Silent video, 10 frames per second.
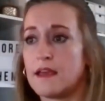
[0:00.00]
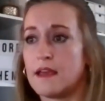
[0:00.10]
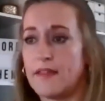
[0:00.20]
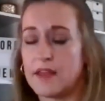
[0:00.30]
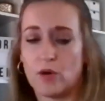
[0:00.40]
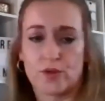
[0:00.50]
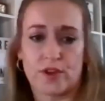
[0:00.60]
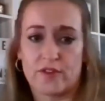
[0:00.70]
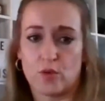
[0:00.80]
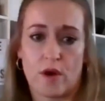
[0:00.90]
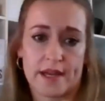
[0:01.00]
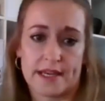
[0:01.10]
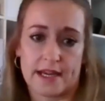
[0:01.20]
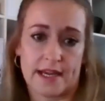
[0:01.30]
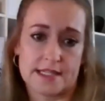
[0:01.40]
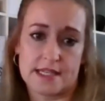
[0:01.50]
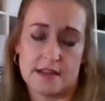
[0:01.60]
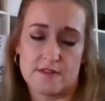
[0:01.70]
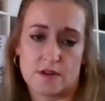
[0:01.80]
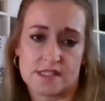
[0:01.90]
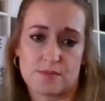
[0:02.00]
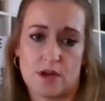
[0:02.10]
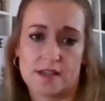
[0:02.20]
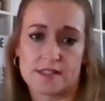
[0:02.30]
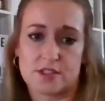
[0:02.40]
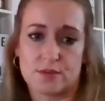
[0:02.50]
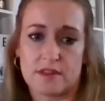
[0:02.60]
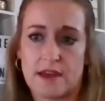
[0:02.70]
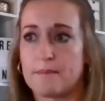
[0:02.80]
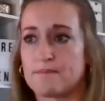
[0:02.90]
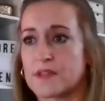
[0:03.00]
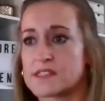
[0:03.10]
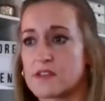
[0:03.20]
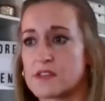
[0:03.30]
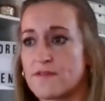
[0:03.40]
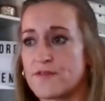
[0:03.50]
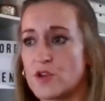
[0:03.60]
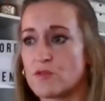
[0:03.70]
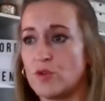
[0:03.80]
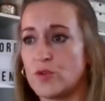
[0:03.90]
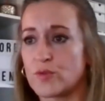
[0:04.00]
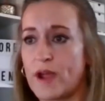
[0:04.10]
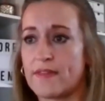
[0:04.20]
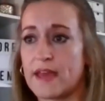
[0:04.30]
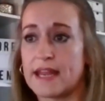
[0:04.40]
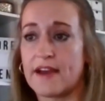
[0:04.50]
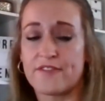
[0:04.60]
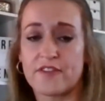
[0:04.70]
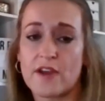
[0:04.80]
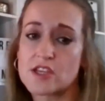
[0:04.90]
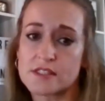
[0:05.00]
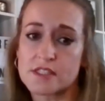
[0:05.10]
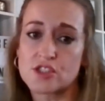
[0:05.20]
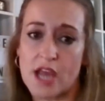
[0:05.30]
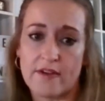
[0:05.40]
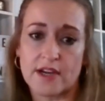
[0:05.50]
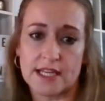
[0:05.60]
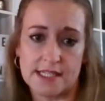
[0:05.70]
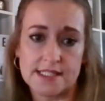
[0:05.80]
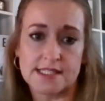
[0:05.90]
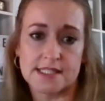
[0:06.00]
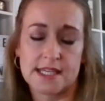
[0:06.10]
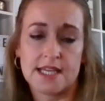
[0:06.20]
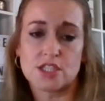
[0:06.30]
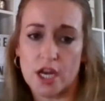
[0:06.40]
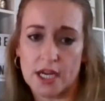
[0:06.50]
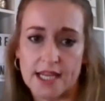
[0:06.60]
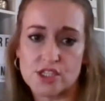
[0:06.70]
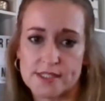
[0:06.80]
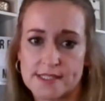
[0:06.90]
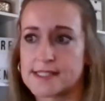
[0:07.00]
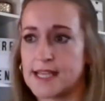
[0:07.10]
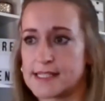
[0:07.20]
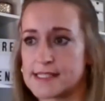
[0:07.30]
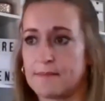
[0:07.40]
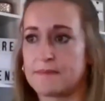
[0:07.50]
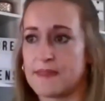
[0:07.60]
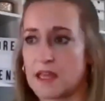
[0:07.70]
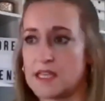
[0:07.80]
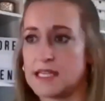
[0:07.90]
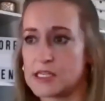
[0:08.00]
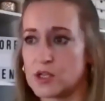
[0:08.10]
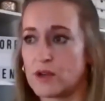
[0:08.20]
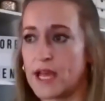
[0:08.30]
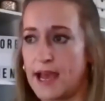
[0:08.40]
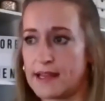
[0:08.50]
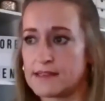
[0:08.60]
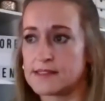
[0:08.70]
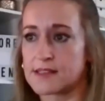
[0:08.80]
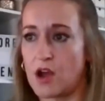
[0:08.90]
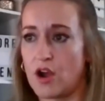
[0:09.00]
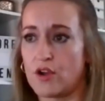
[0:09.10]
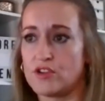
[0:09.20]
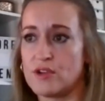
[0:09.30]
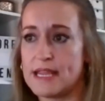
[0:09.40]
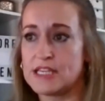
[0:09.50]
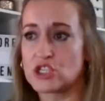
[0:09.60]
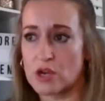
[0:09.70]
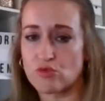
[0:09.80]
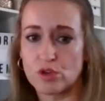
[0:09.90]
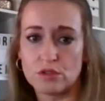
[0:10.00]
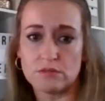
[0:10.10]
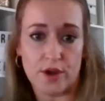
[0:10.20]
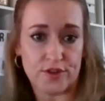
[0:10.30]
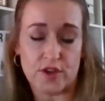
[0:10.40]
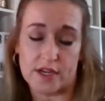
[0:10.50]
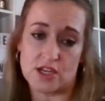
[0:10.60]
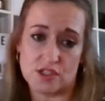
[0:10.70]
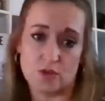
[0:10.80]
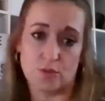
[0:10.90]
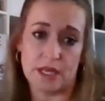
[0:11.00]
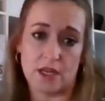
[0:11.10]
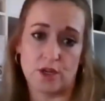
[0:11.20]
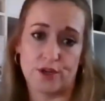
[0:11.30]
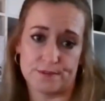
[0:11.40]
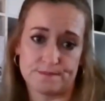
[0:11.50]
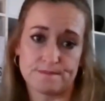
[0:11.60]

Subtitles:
And then also if you're winding down an entity and you've got supplies to do with that. So there's a few rules around there. Now for registered charities, donations are something that you need to look at. So in general, most donations will be included.